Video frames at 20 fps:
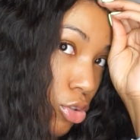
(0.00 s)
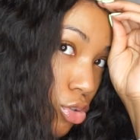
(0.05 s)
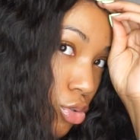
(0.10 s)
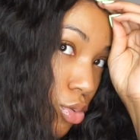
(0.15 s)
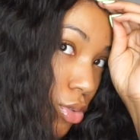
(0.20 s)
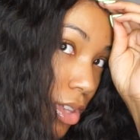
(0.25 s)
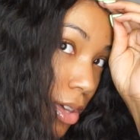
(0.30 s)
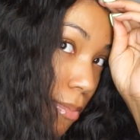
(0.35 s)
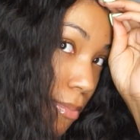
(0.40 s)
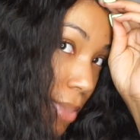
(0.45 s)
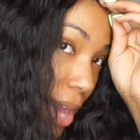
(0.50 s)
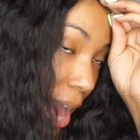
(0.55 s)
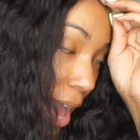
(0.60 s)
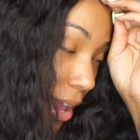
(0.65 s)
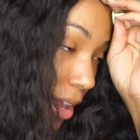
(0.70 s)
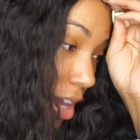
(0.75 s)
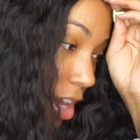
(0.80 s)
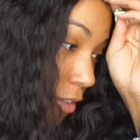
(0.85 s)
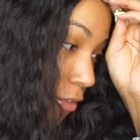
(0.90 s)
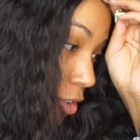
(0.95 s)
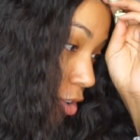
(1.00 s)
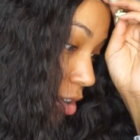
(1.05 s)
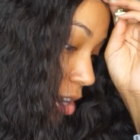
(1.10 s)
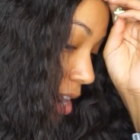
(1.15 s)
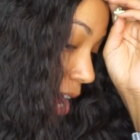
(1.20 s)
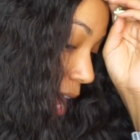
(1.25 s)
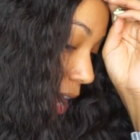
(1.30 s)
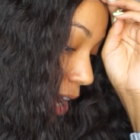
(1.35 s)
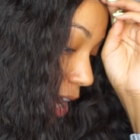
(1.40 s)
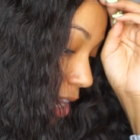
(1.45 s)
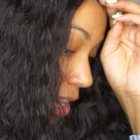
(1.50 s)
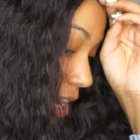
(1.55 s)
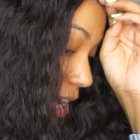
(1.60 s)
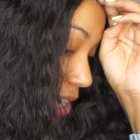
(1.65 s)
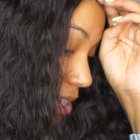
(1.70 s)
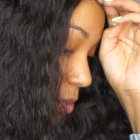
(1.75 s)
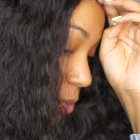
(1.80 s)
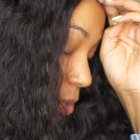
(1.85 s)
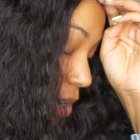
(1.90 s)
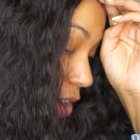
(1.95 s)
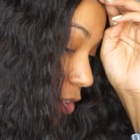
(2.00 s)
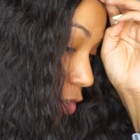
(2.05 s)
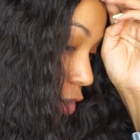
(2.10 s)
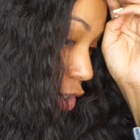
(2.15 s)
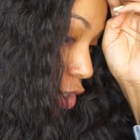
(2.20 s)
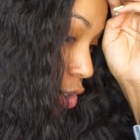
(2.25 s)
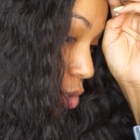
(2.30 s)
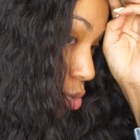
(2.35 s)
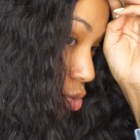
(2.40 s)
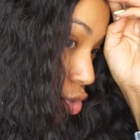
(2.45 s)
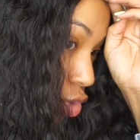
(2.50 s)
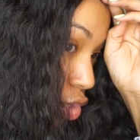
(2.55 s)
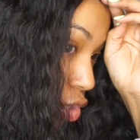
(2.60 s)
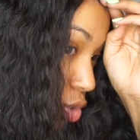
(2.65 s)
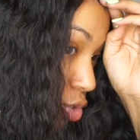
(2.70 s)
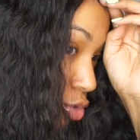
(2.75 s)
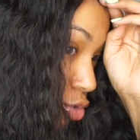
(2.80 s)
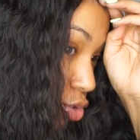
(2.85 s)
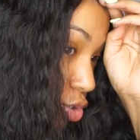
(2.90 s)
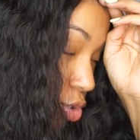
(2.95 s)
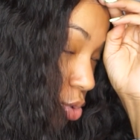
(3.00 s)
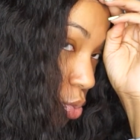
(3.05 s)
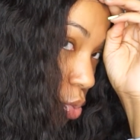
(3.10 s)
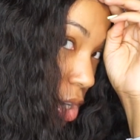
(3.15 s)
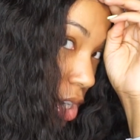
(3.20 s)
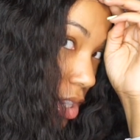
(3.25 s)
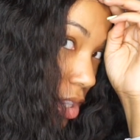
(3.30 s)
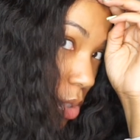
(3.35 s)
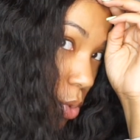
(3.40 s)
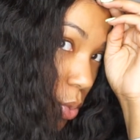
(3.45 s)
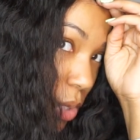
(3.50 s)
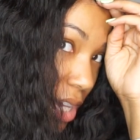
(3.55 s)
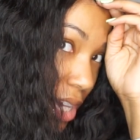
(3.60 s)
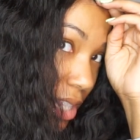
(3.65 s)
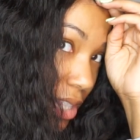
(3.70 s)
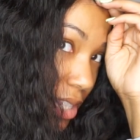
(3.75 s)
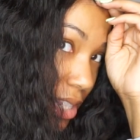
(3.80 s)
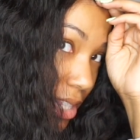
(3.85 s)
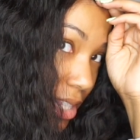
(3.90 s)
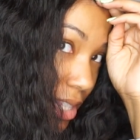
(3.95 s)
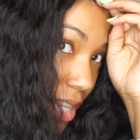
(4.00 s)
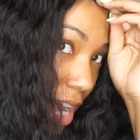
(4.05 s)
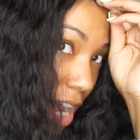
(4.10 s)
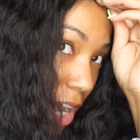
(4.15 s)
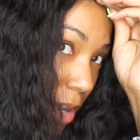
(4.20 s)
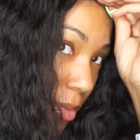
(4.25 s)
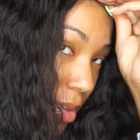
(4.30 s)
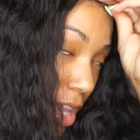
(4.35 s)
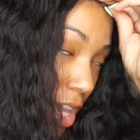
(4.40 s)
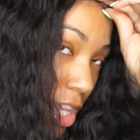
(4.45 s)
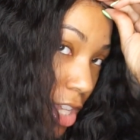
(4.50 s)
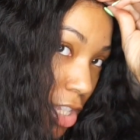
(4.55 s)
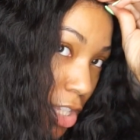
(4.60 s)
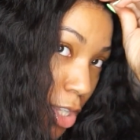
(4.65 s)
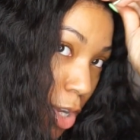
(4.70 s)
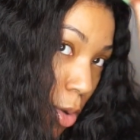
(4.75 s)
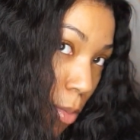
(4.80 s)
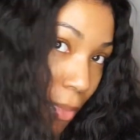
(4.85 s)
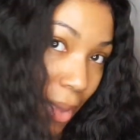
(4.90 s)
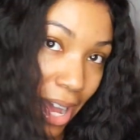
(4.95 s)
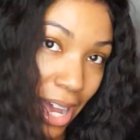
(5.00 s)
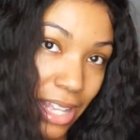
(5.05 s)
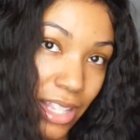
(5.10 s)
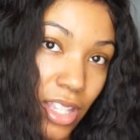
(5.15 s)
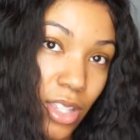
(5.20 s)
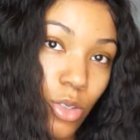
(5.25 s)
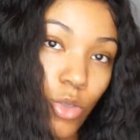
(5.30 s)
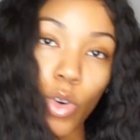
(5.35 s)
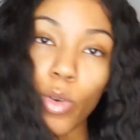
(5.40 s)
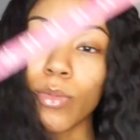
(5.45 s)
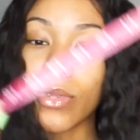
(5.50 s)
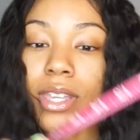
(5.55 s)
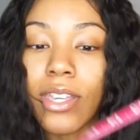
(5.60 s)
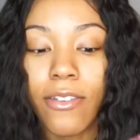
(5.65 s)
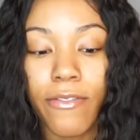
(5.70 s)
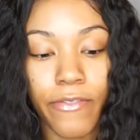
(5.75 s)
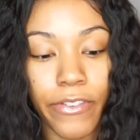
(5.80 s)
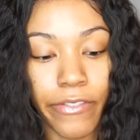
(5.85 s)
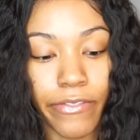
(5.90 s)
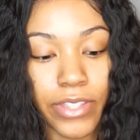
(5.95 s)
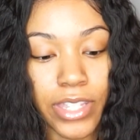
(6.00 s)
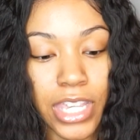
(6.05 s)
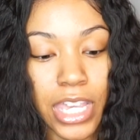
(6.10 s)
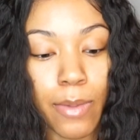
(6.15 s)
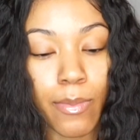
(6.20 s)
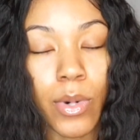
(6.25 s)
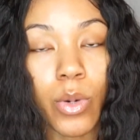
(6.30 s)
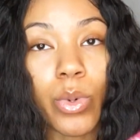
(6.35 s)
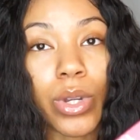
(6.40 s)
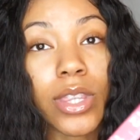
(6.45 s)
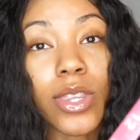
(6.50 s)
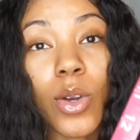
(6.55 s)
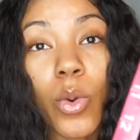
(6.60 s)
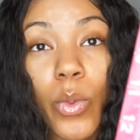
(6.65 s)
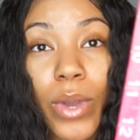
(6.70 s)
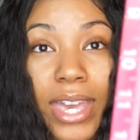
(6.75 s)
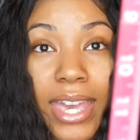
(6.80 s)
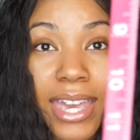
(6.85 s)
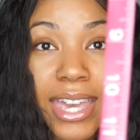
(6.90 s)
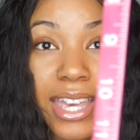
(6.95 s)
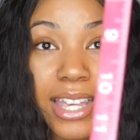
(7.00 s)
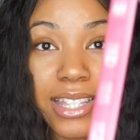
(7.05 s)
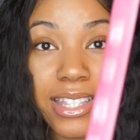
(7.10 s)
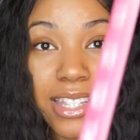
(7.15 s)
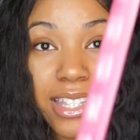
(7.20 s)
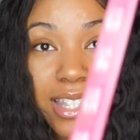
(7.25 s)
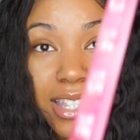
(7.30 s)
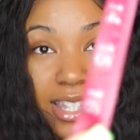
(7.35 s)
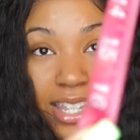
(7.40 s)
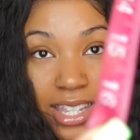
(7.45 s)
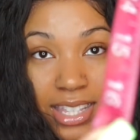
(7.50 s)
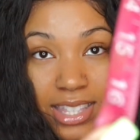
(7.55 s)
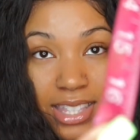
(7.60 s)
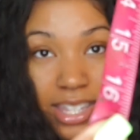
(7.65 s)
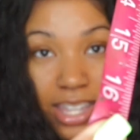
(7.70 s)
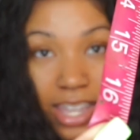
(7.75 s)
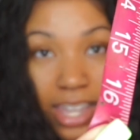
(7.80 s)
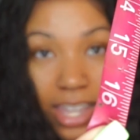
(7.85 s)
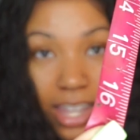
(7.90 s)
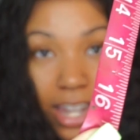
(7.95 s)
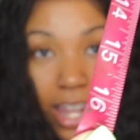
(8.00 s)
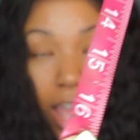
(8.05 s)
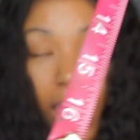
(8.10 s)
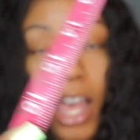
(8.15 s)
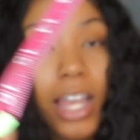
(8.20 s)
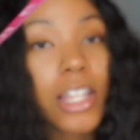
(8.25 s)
to the back of your neck. And that's wherever you choose you want the wig to stop. So mine is normally a 15, but with the wig, it's a 16.